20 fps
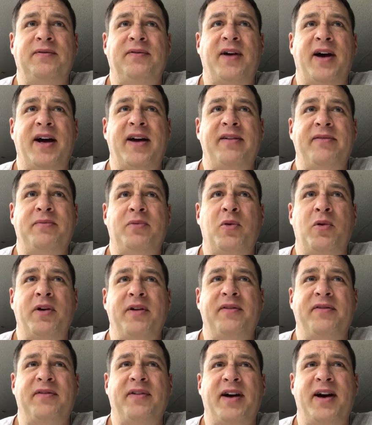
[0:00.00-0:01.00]

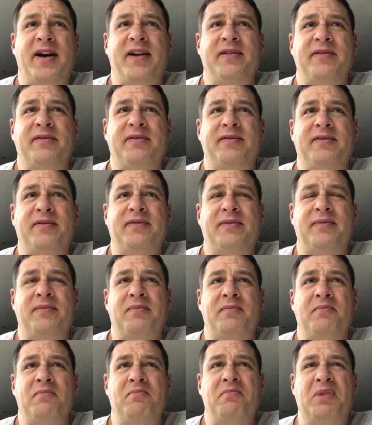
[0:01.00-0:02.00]
5.5
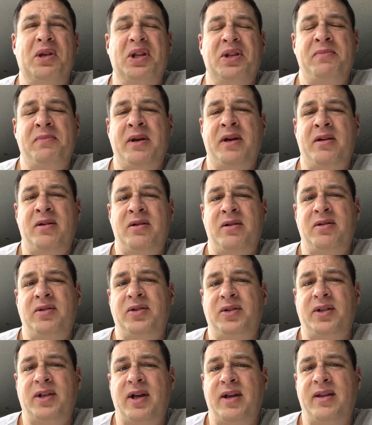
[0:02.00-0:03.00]

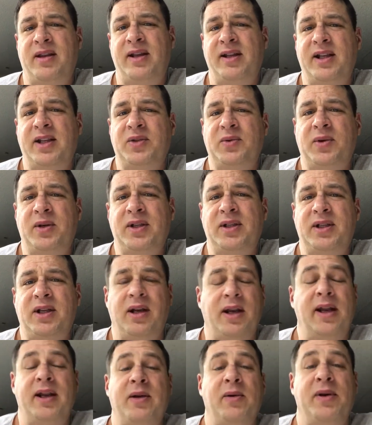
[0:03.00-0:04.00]
millimeters. I think that's what he
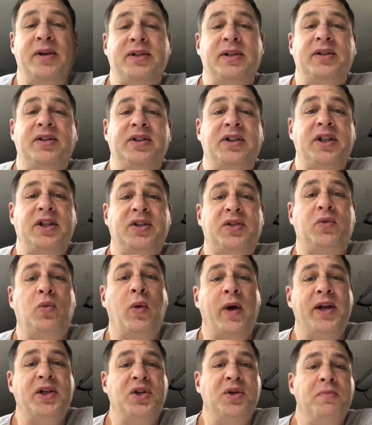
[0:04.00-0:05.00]
said. Anyways, it's just
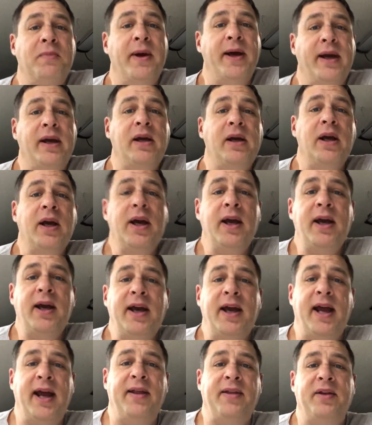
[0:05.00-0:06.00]
way too big.
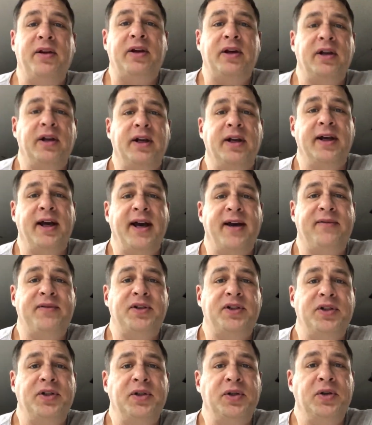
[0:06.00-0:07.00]
And they're going to have
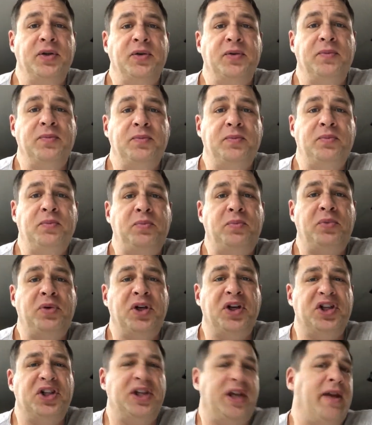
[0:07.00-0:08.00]
to
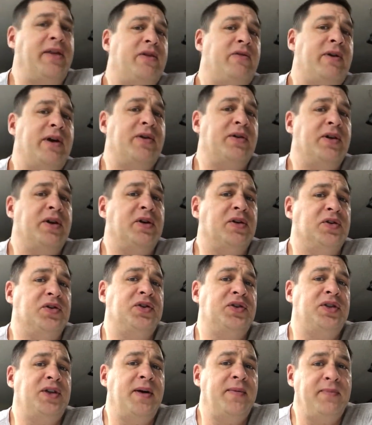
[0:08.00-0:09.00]
put a sheath around it or
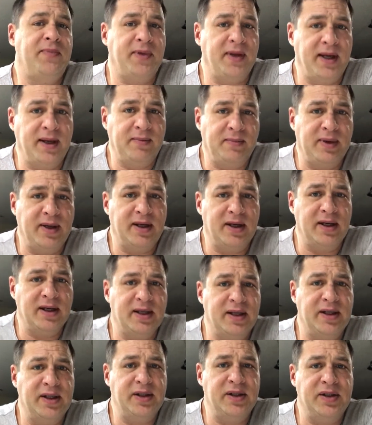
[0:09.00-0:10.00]
something
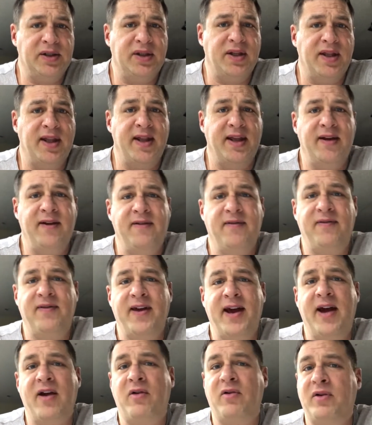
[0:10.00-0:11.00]
because if
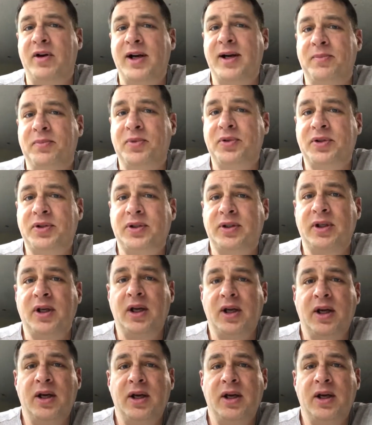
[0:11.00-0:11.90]
that rips